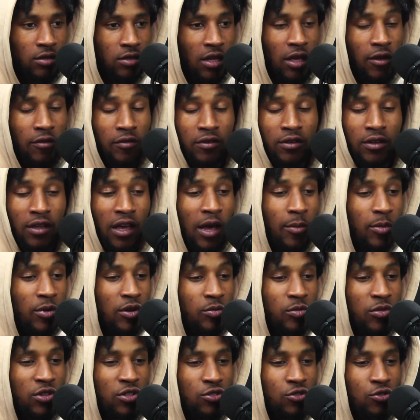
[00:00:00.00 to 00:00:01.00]
definitely. Happy to
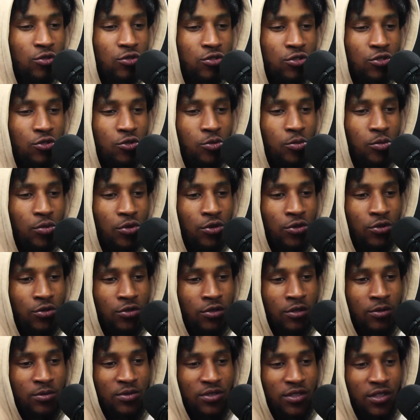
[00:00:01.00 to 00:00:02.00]
meet you too, bro. You know what
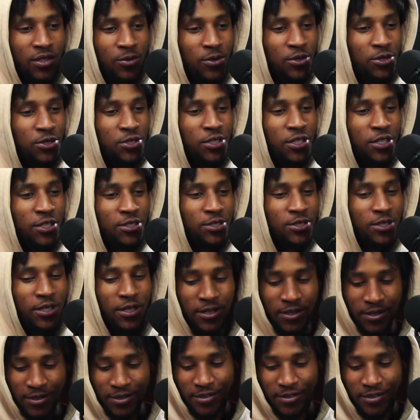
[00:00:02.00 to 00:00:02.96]
I'm saying? Wouldn't change a thing.